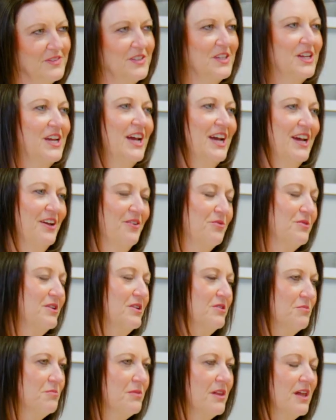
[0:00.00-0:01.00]
Yeah, we
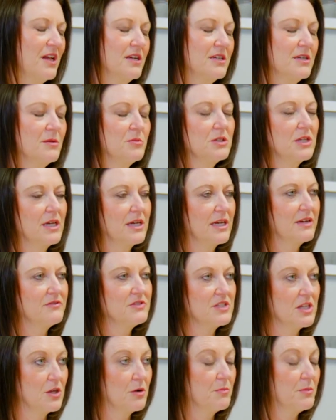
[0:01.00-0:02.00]
have a lot of double
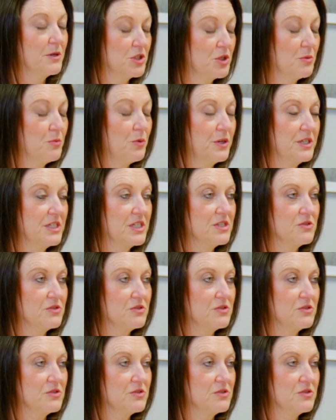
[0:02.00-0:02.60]
negatives in there, but your point is